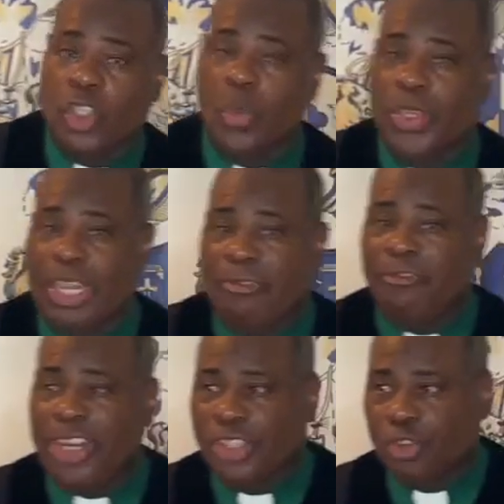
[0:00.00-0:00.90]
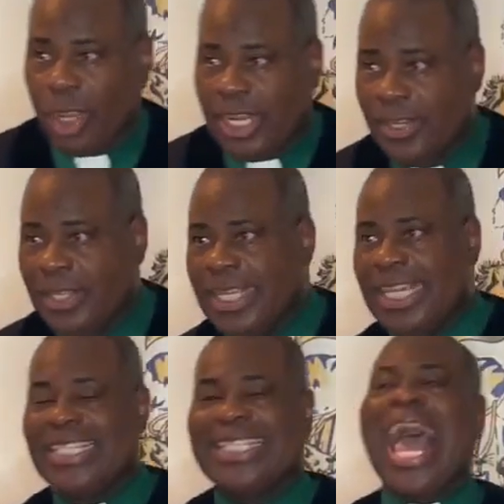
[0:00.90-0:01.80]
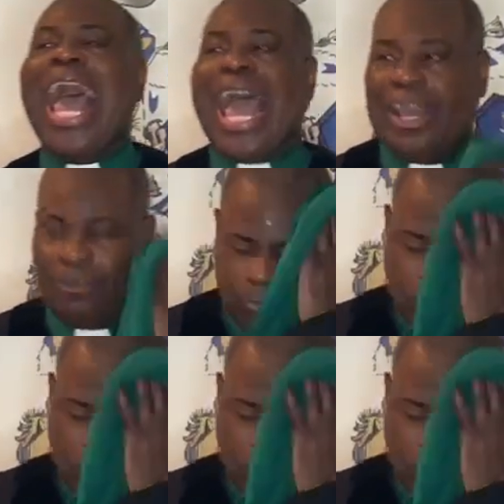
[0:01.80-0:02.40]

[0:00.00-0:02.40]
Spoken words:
to you when you get frustrated and tired